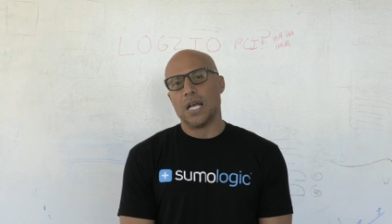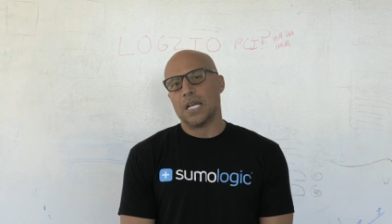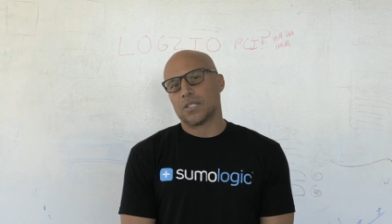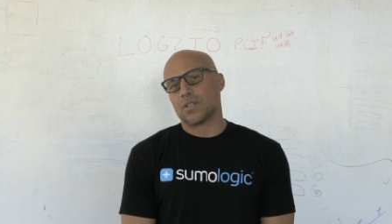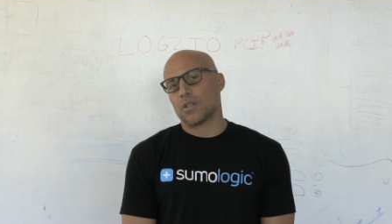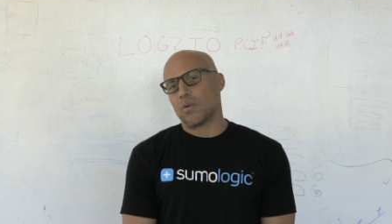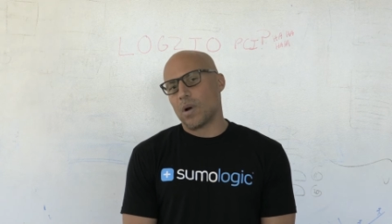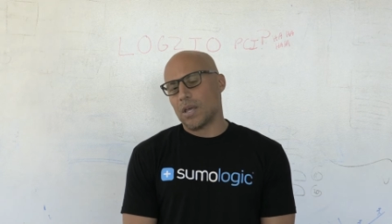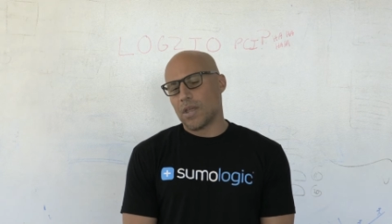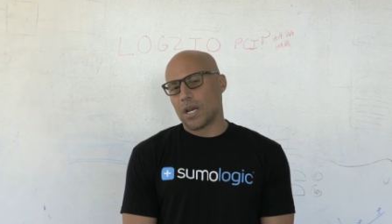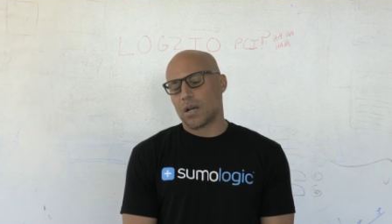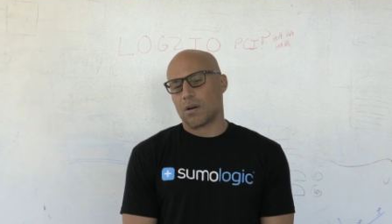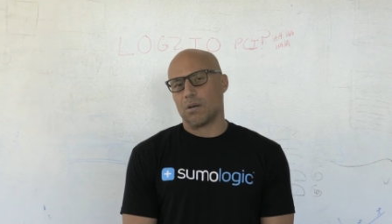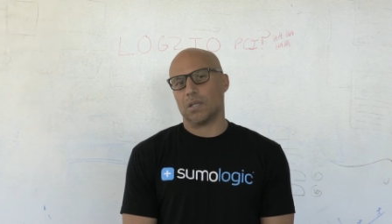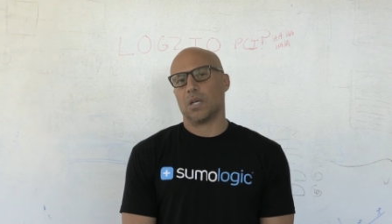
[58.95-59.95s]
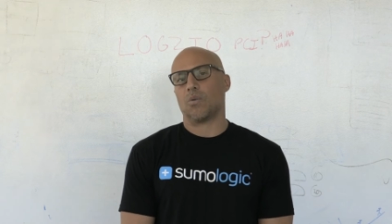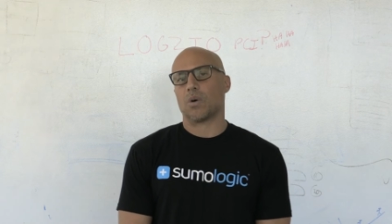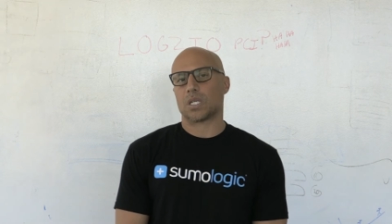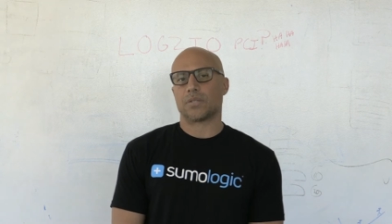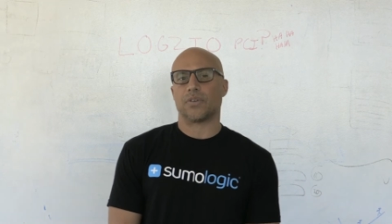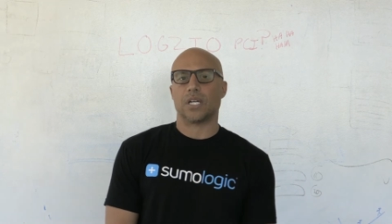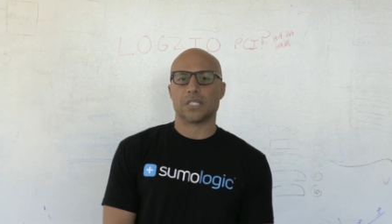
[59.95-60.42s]
So the way that it currently
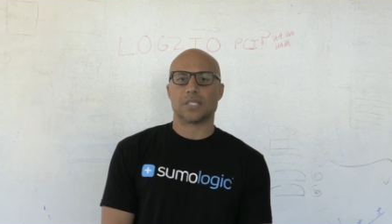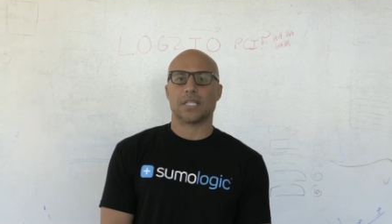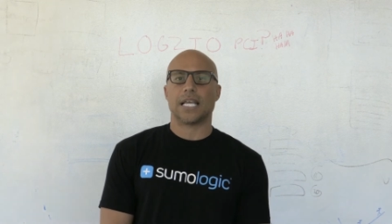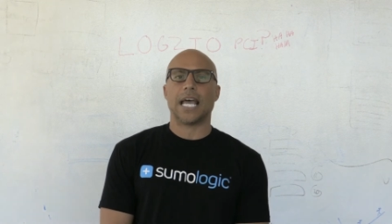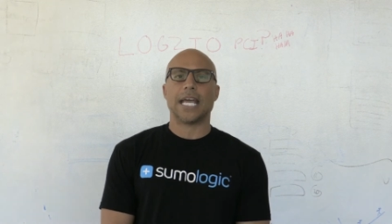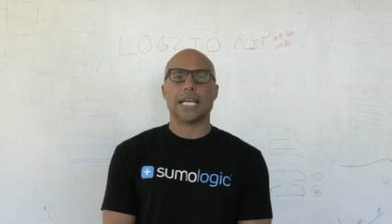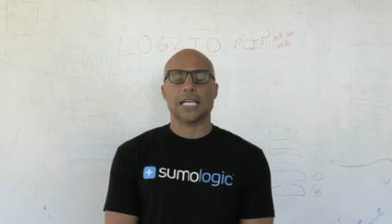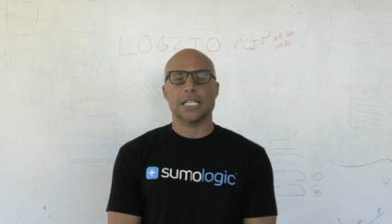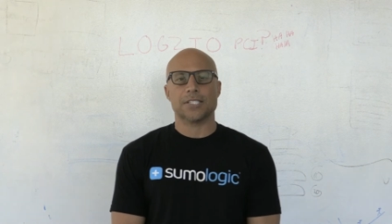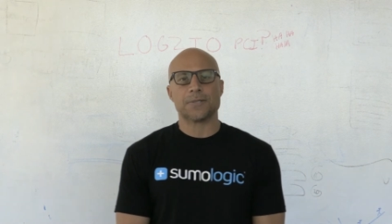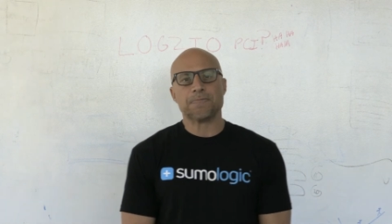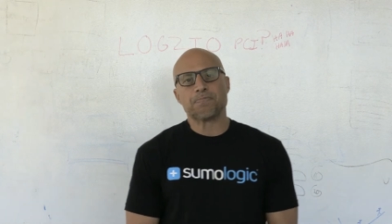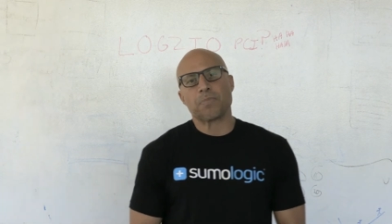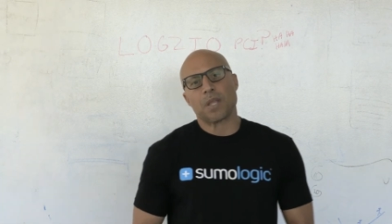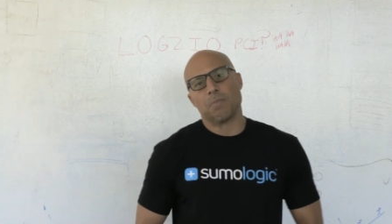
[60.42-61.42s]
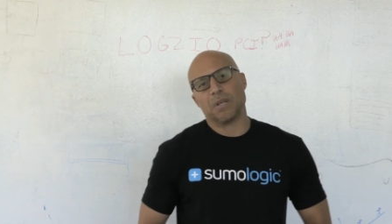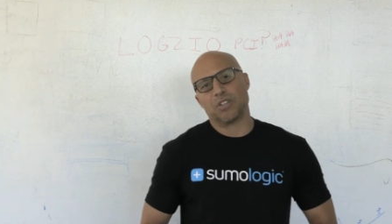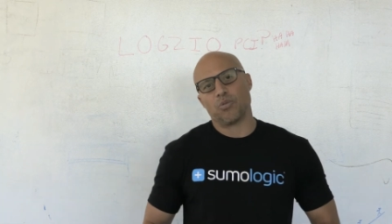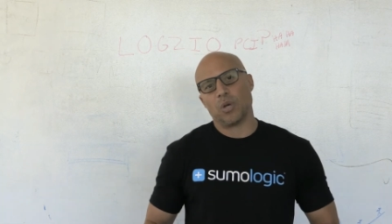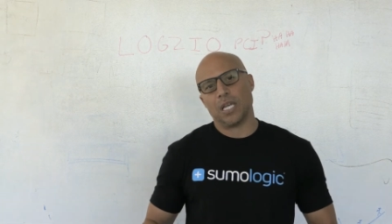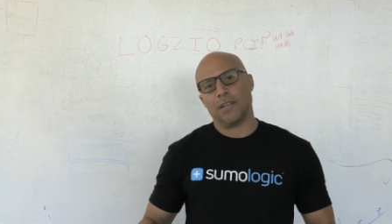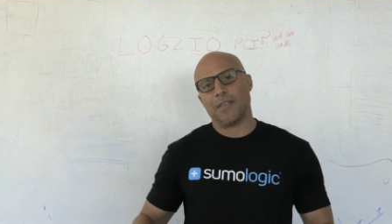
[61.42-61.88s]
works for us today is
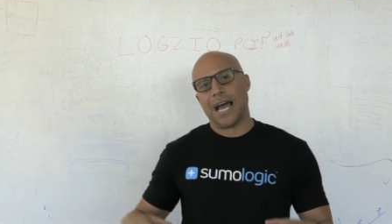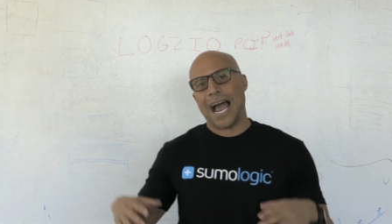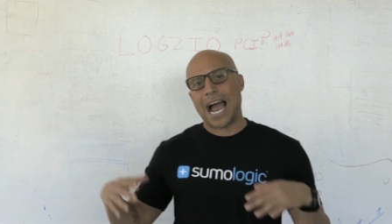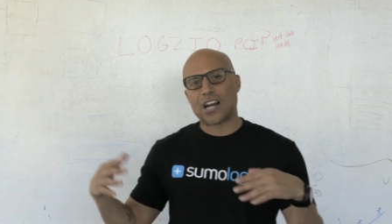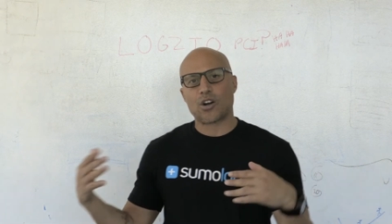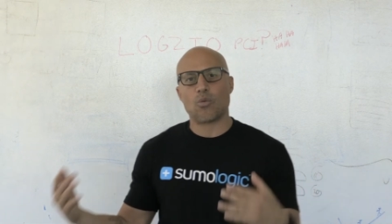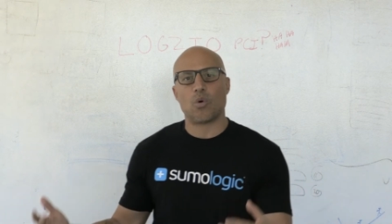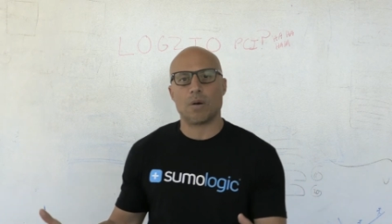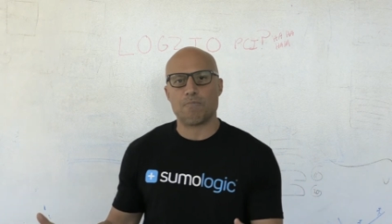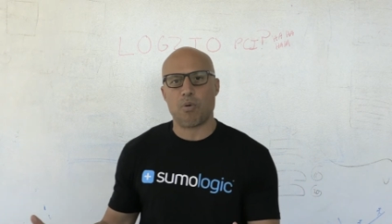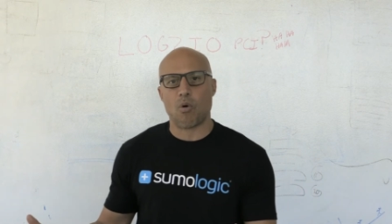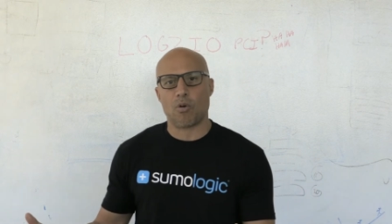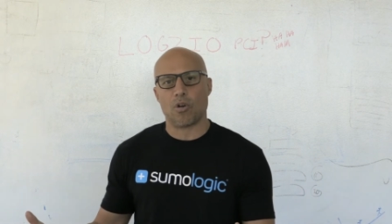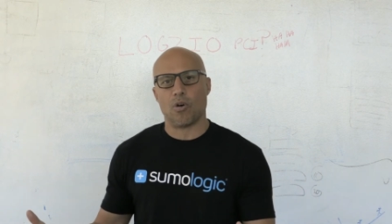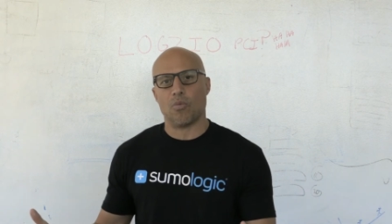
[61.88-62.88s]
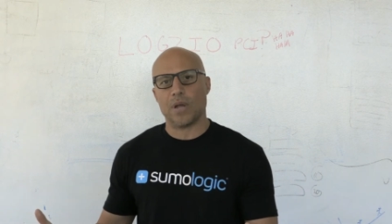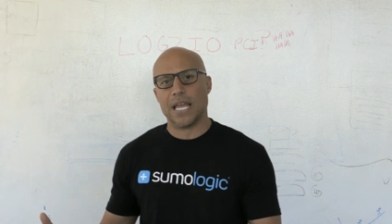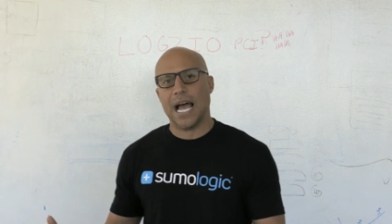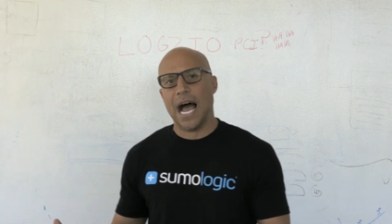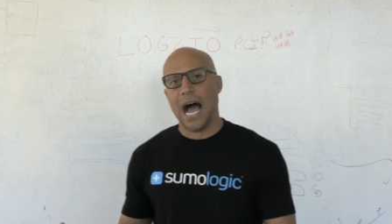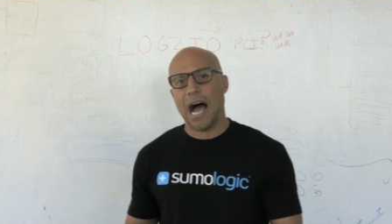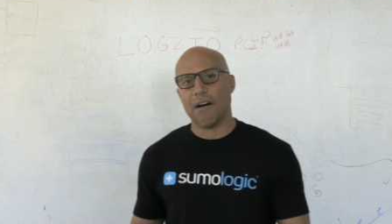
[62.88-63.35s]
between the HackerOne portal, we
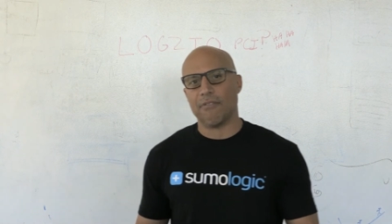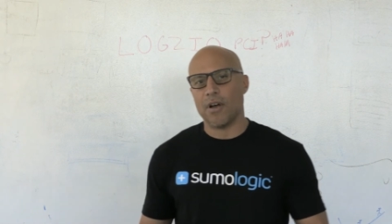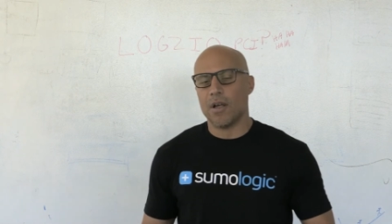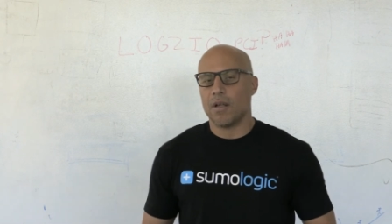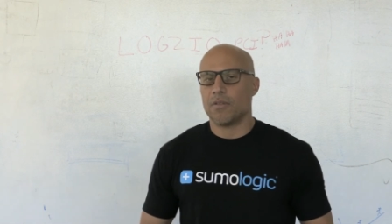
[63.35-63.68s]
have